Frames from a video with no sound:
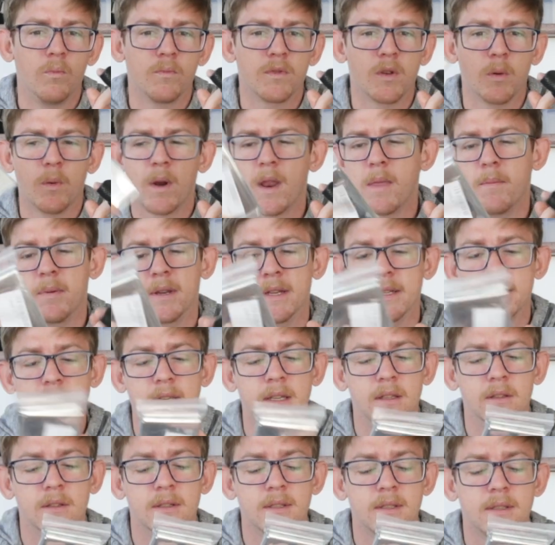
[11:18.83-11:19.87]
So one of the biggest
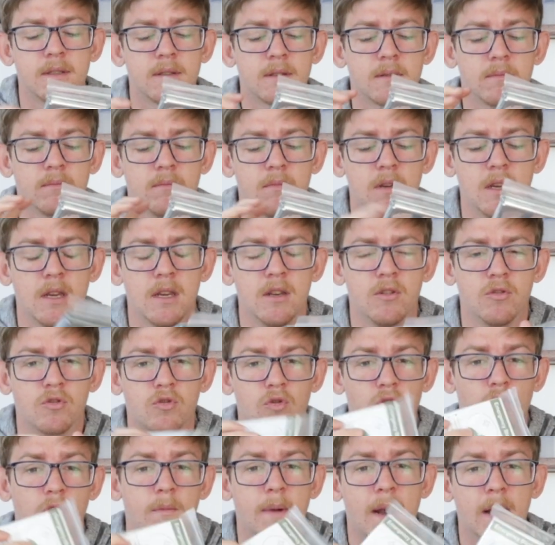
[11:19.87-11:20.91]
killers in
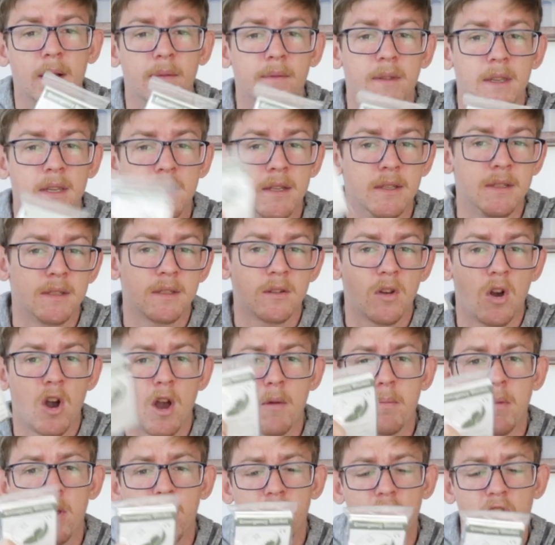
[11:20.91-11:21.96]
trauma is
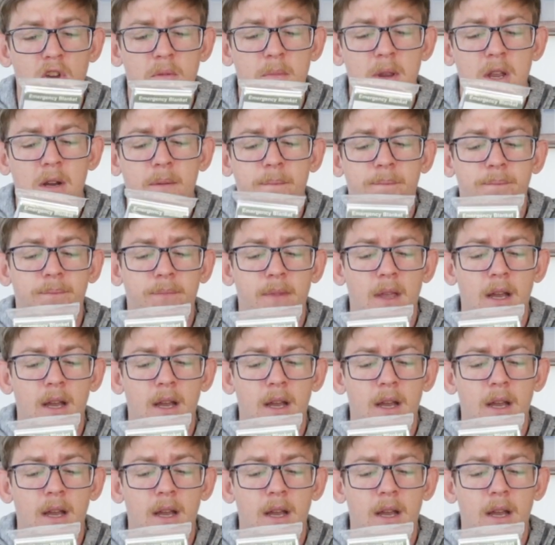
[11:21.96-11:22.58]
hypothermia.